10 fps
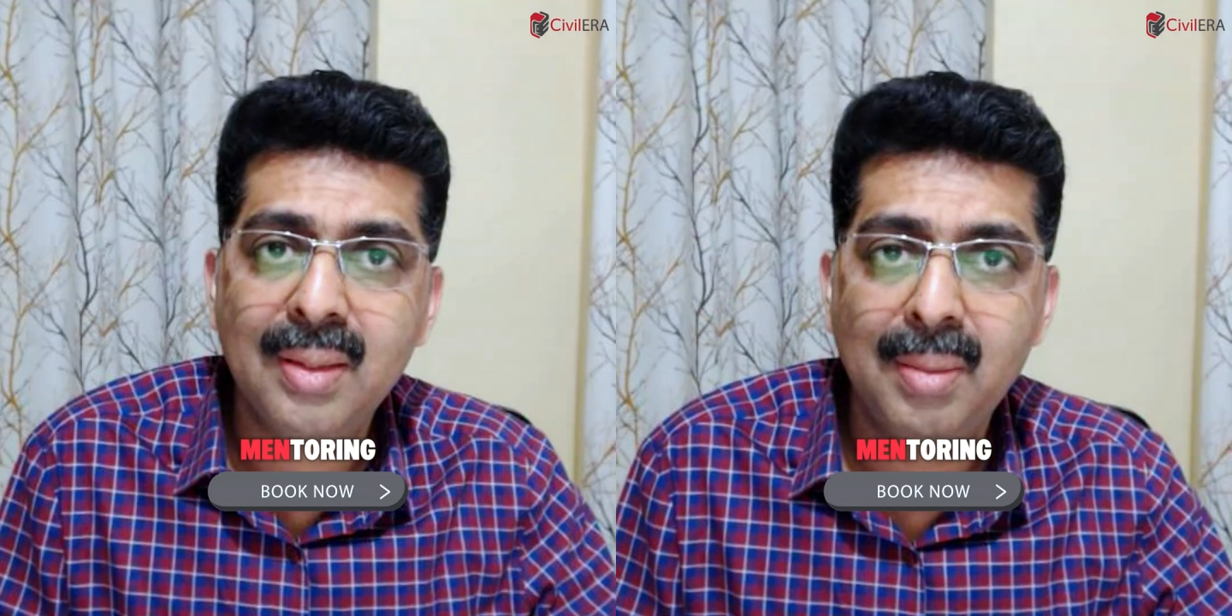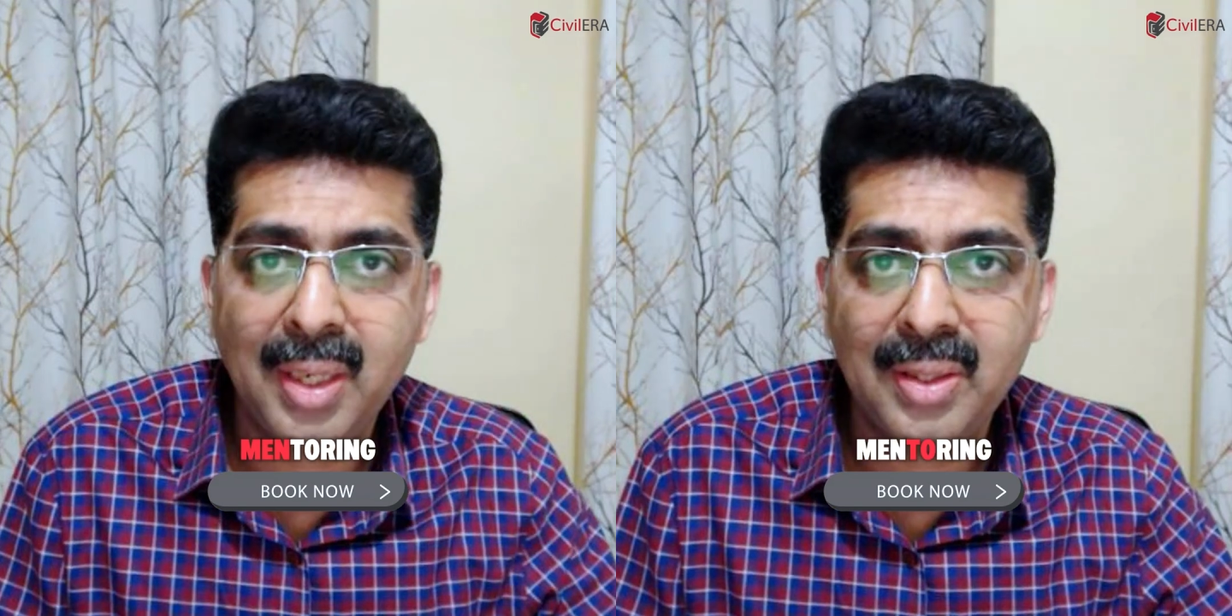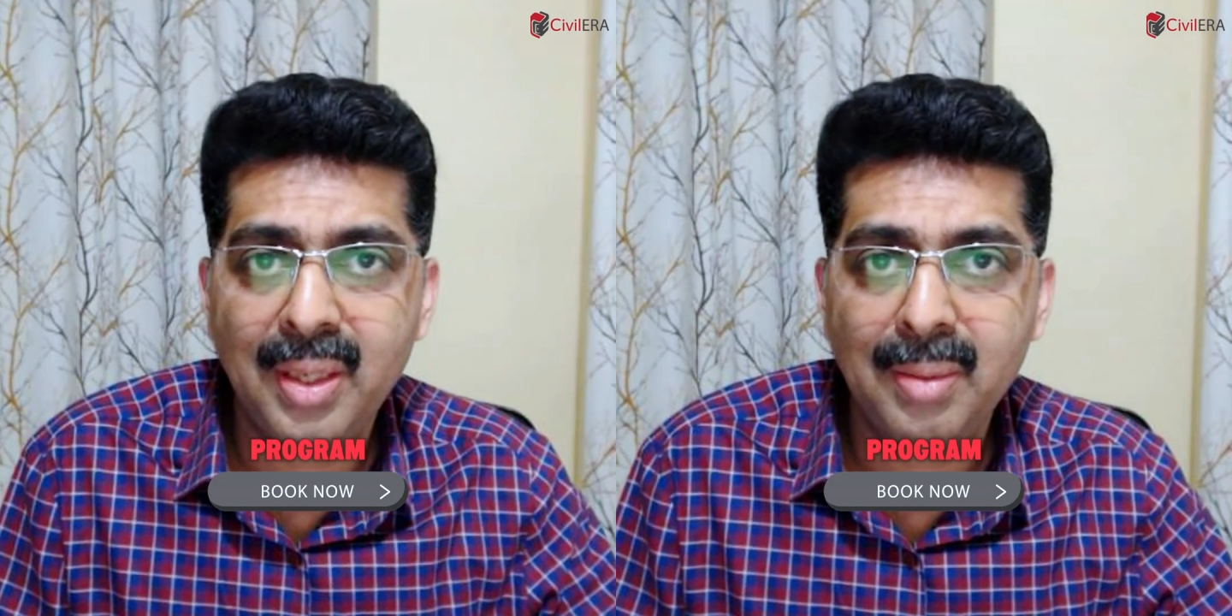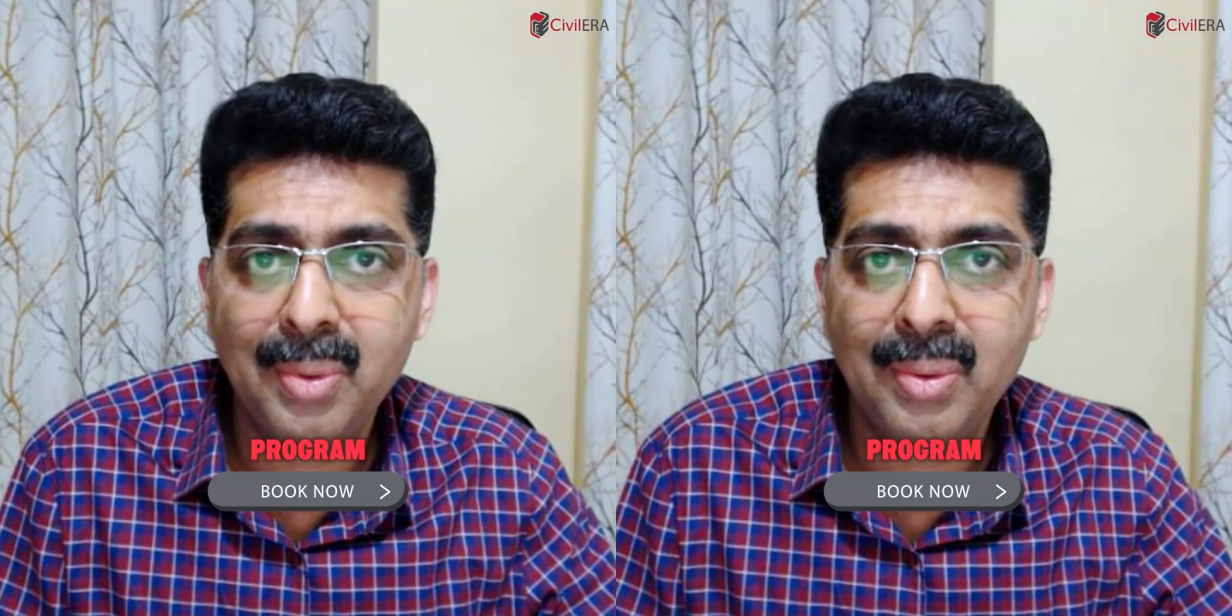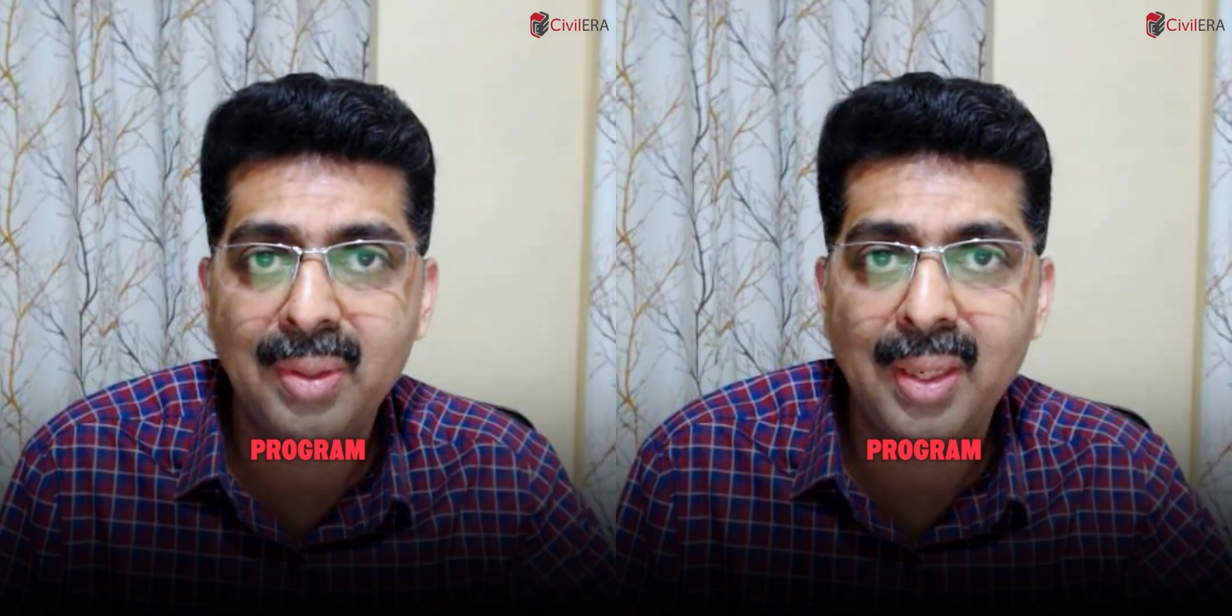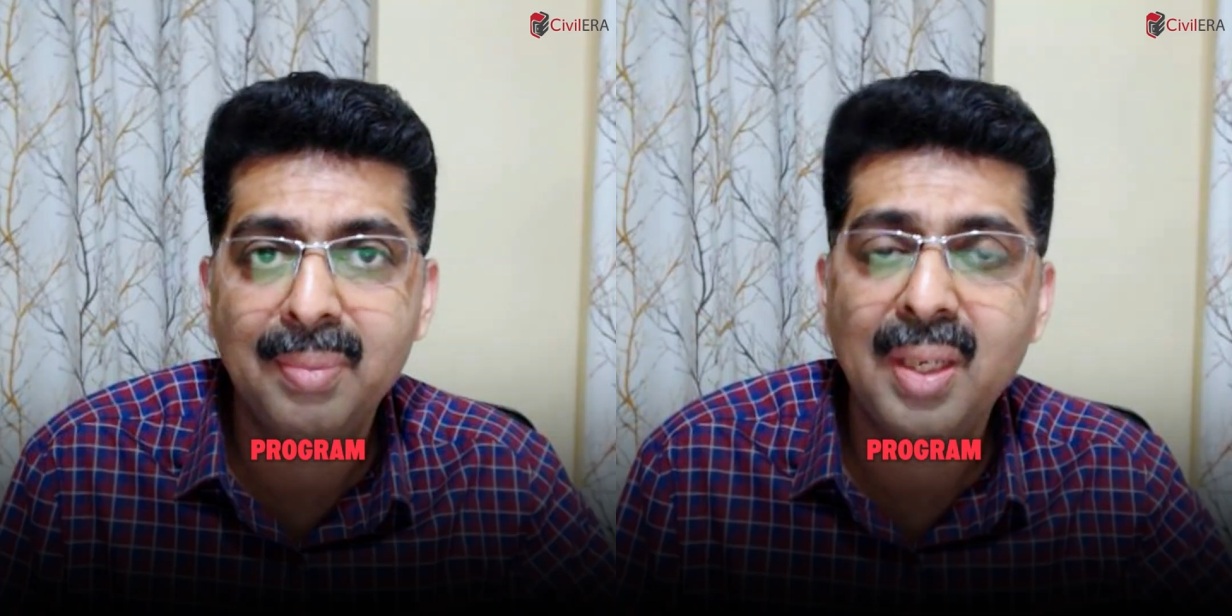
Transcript: the mentoring program.